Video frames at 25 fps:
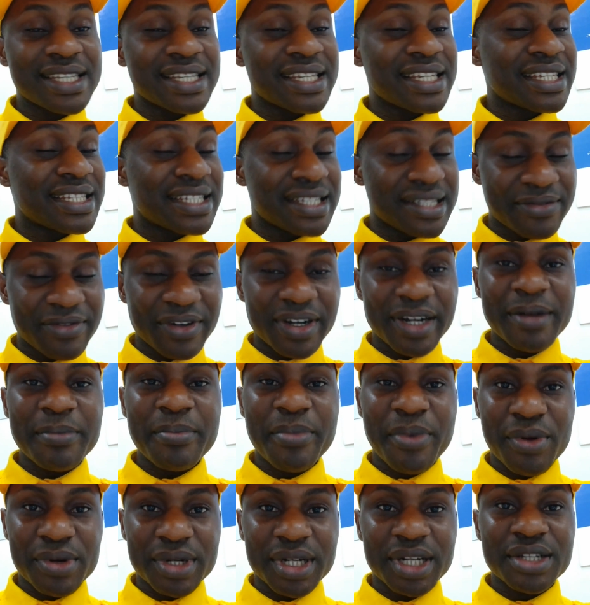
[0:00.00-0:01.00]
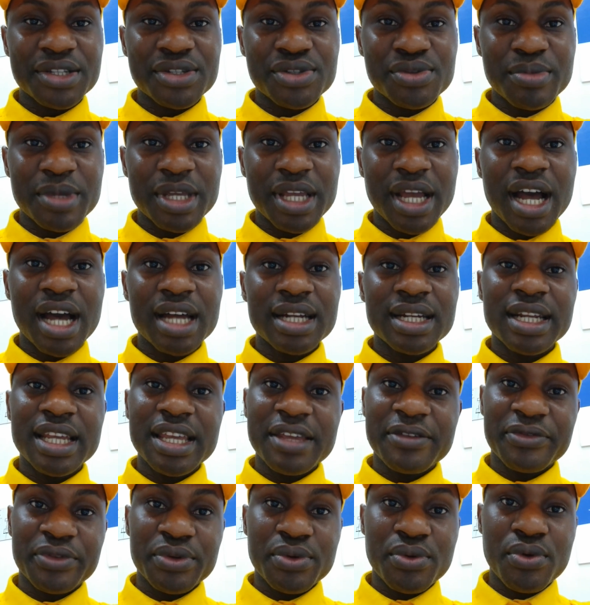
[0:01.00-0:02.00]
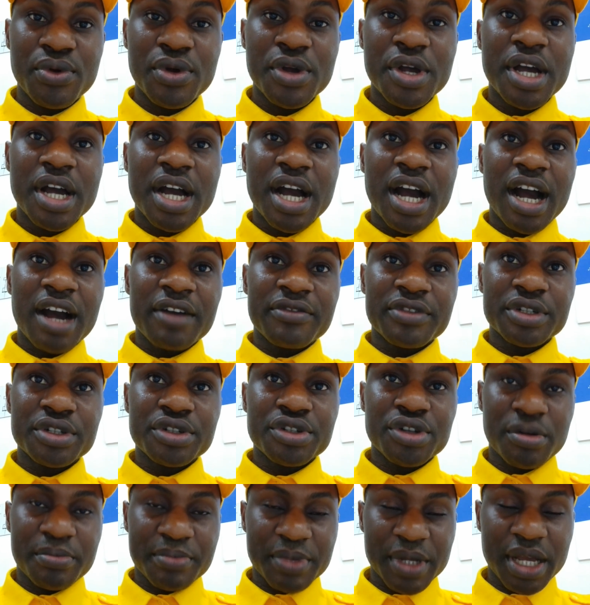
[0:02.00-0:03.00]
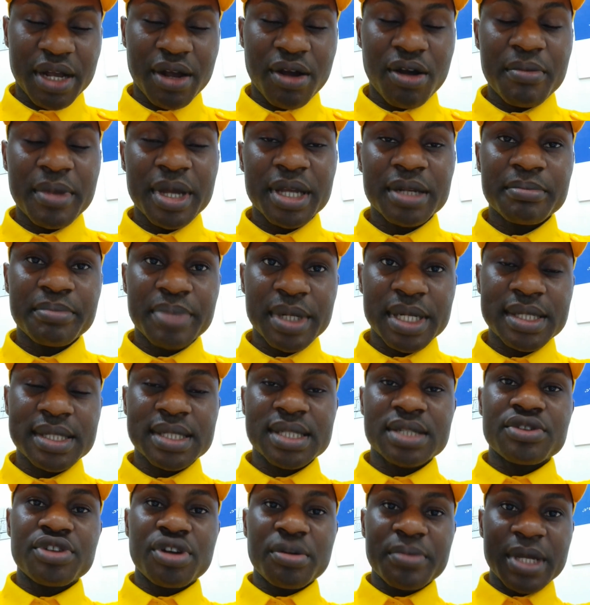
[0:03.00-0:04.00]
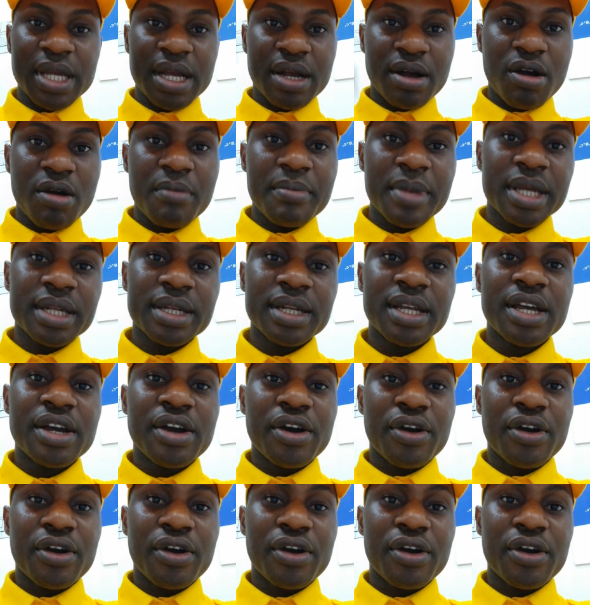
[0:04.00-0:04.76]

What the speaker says: It is very important to me. And if you haven't dropped a comment, please drop a comment.